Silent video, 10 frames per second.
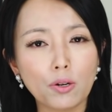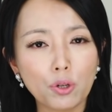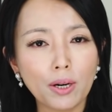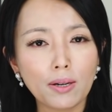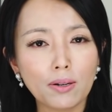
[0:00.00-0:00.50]

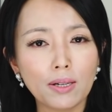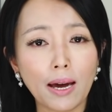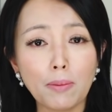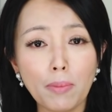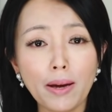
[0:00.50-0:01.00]
triggered
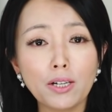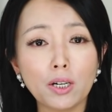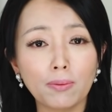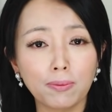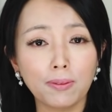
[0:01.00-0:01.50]
a
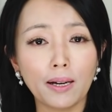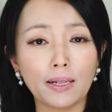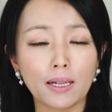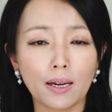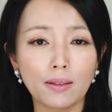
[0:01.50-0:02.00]
major
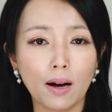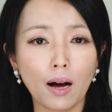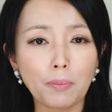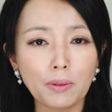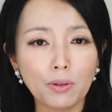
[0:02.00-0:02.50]
flood in the
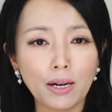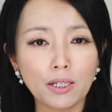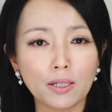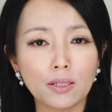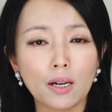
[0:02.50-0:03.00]
upper
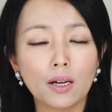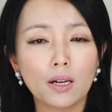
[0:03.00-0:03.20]
reaches